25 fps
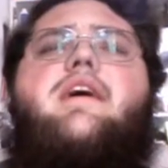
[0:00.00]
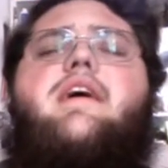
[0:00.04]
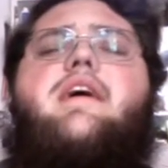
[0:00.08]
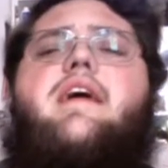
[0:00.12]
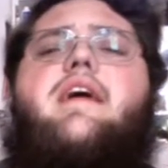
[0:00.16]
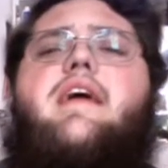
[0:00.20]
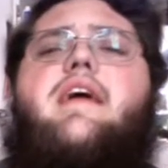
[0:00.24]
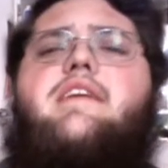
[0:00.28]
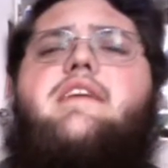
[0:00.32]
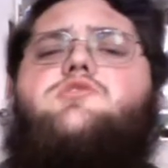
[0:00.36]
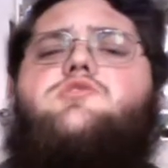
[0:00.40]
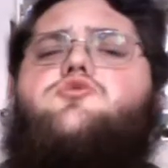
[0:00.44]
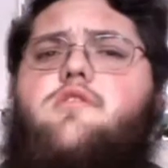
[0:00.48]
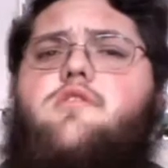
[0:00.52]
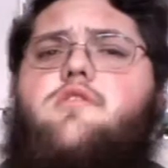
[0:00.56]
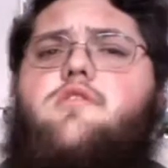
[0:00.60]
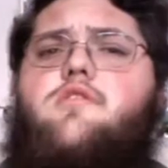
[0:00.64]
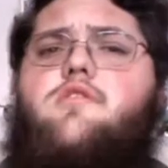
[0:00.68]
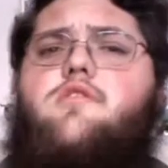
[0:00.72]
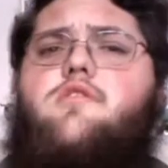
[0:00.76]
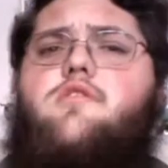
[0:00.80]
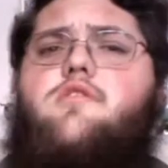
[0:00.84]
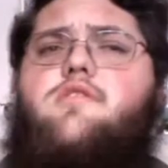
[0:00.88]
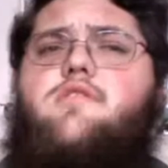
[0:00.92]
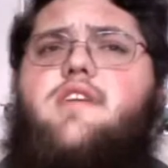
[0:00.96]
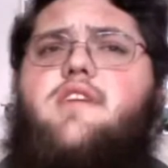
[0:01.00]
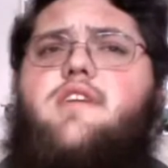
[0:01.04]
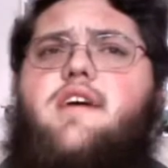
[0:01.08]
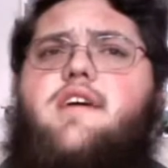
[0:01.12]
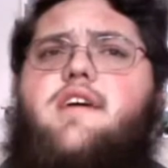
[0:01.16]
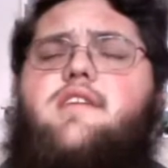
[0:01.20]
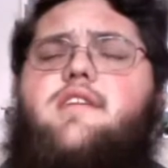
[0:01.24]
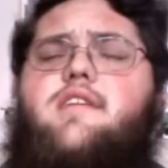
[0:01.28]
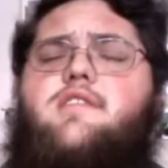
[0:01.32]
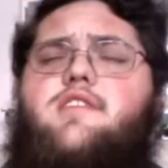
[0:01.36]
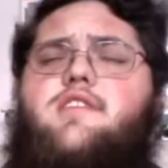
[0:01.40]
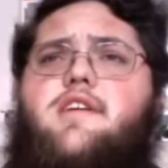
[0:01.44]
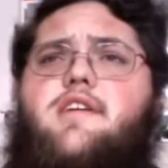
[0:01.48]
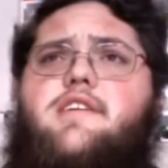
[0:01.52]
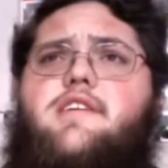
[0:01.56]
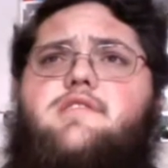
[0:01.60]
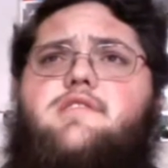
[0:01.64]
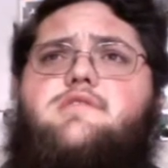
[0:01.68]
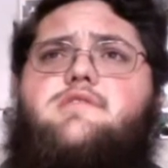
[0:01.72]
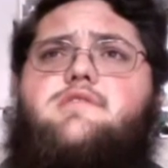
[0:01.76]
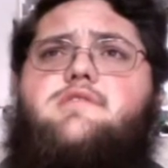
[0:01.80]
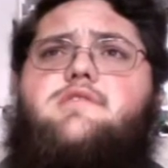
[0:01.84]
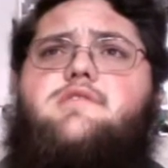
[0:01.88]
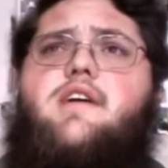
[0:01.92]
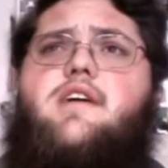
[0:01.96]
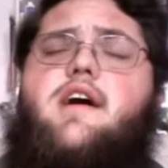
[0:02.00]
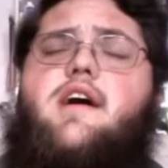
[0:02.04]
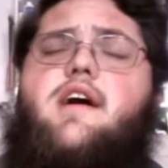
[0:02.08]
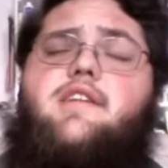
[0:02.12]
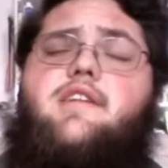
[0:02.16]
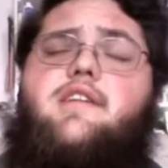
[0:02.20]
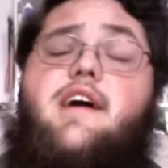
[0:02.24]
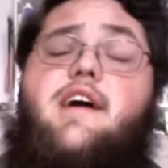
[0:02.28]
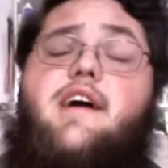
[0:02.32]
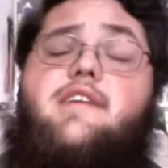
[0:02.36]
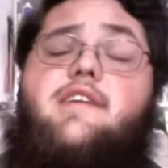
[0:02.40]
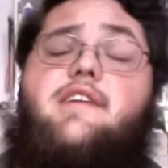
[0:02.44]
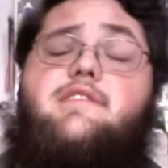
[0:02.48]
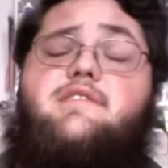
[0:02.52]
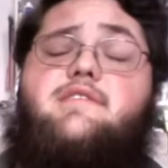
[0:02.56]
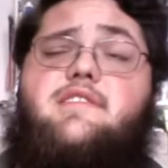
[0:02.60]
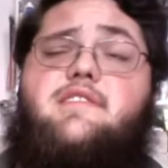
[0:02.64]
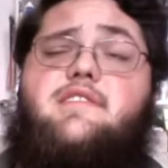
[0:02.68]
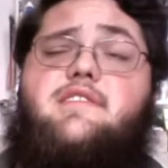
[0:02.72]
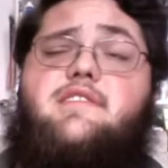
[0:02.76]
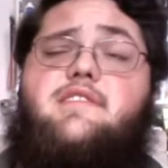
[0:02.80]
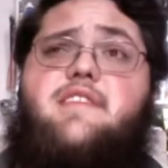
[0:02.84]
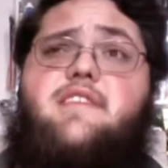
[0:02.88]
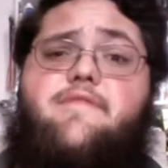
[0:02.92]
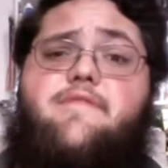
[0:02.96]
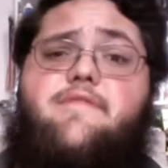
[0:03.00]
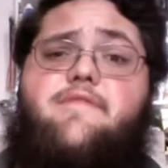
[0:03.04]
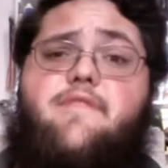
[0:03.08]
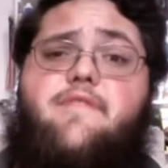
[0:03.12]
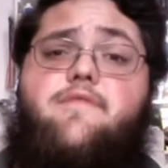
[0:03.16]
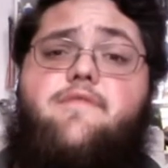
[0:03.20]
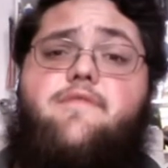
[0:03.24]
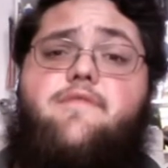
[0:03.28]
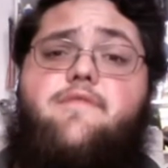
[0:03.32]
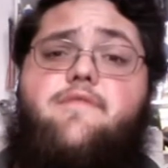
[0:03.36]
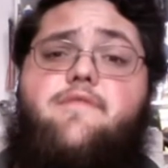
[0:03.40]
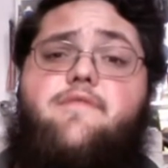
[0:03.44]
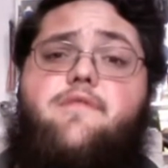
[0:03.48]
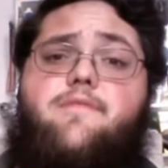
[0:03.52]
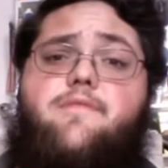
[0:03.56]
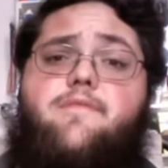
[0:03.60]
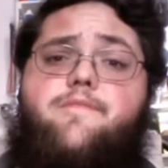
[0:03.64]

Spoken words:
It's stronger than Dunhill's 965,